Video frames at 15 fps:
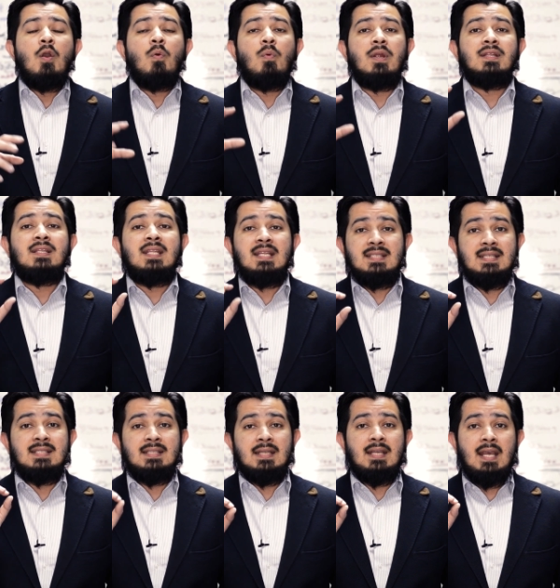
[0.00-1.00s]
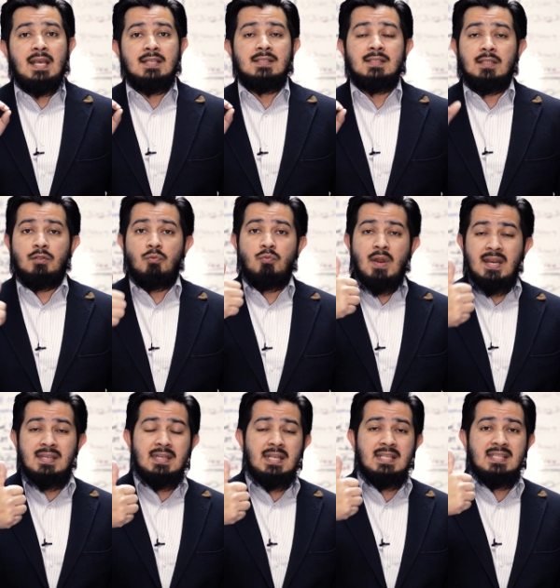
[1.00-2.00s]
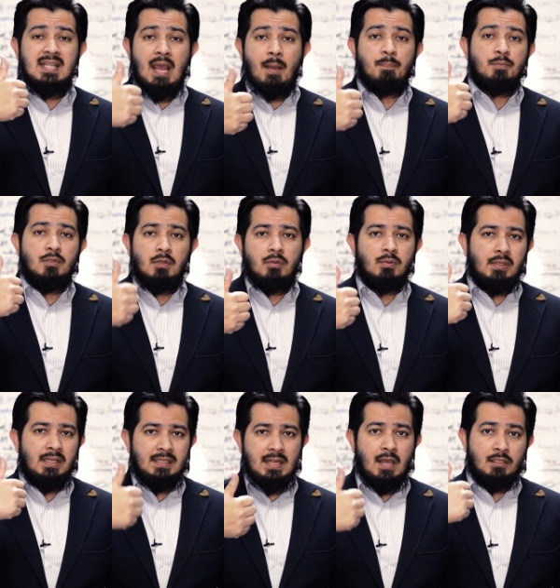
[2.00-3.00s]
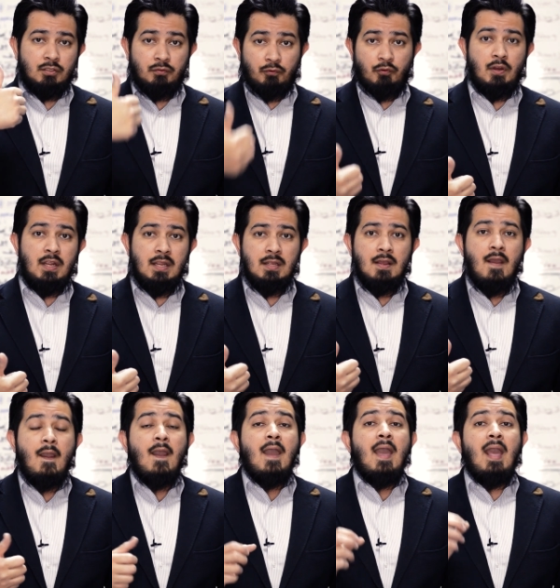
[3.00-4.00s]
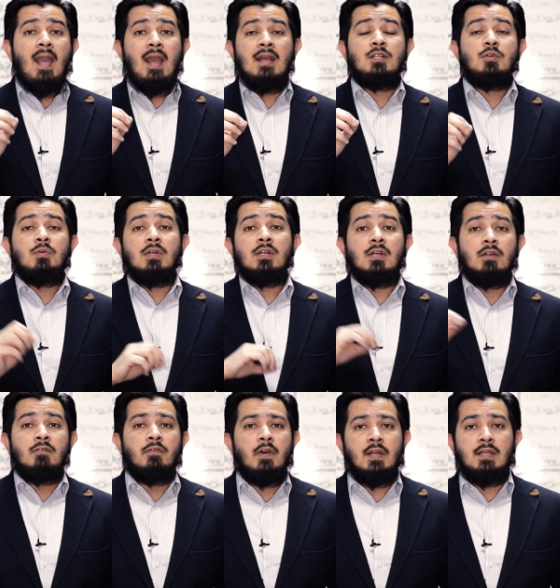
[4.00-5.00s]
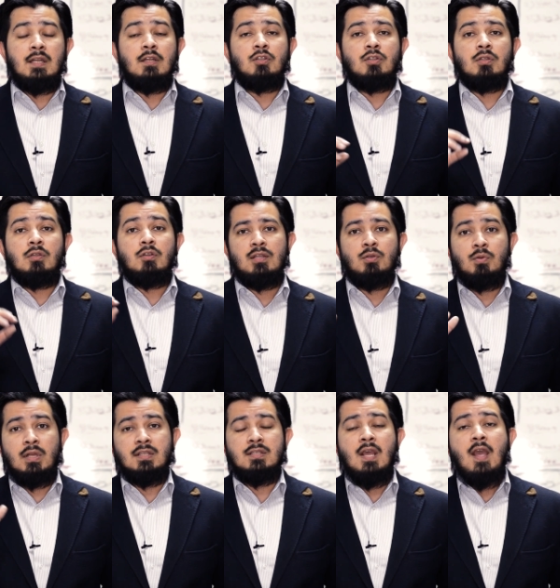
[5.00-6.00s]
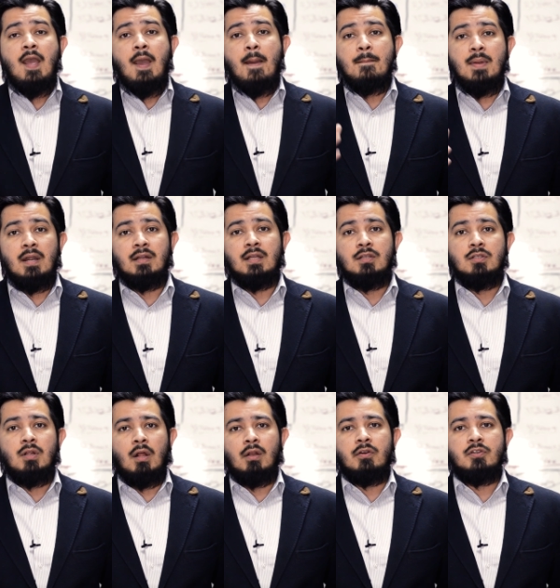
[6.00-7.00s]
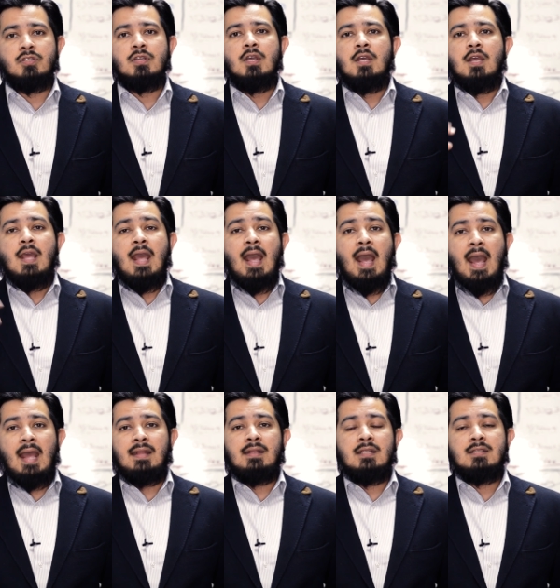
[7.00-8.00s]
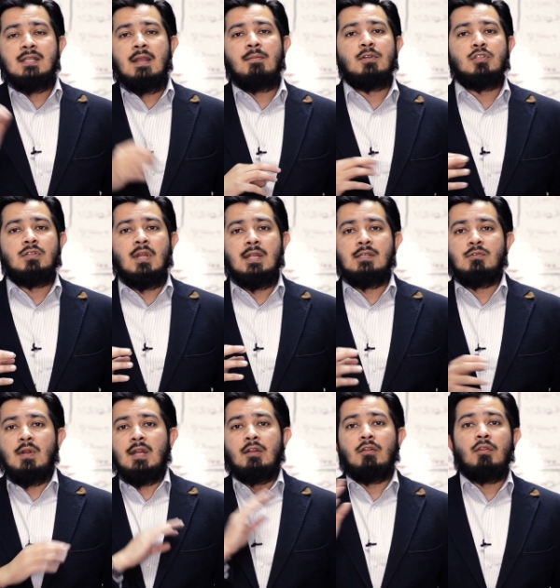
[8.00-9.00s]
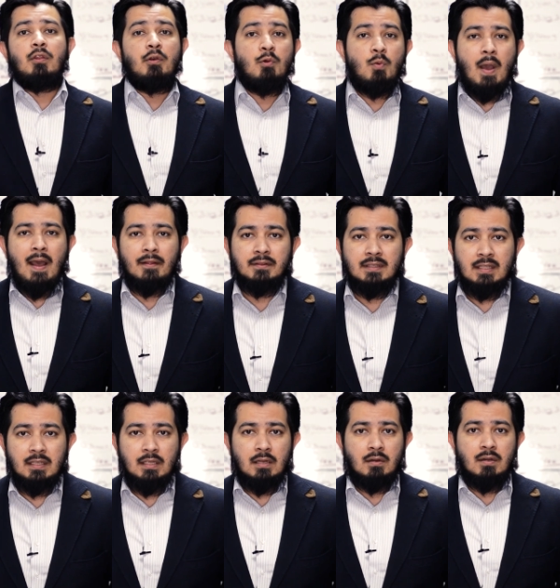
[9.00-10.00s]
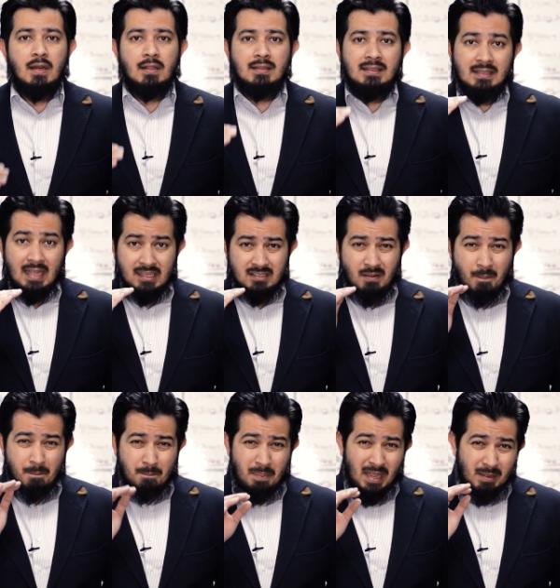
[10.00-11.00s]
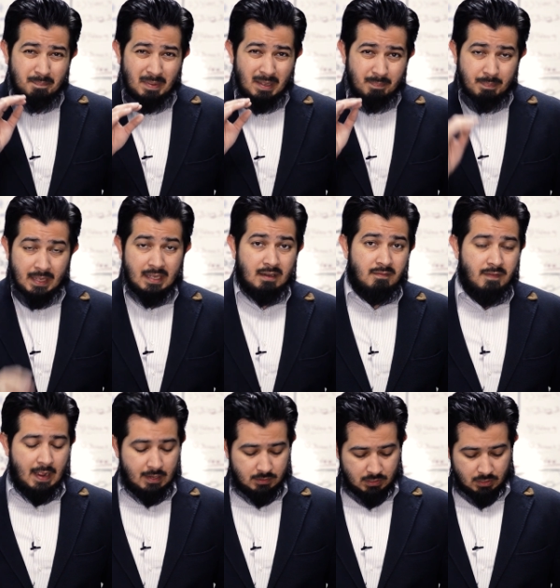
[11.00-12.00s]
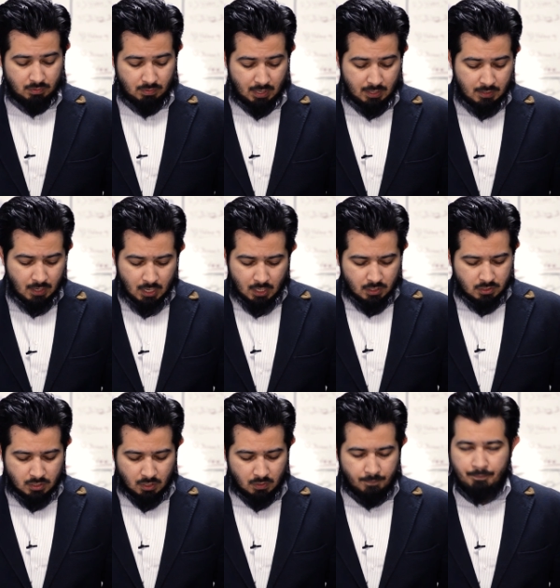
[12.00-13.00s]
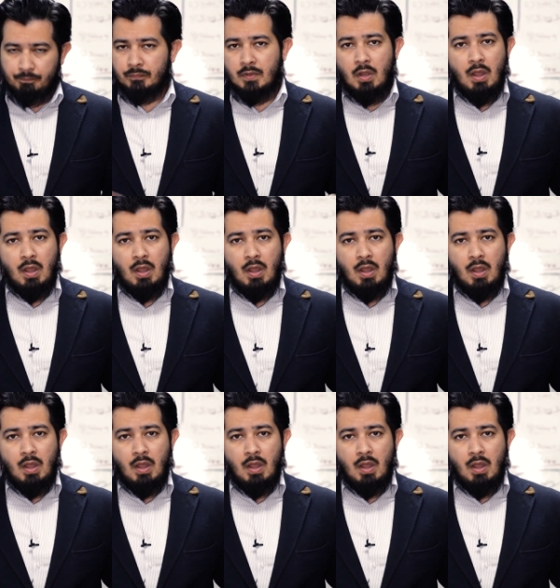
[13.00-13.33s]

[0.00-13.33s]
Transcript: where this is the case, that the rent is absolutely tax-free and you can convert it into US American dollars at the same exchange rate throughout the year. Now that's a big advantage, right? So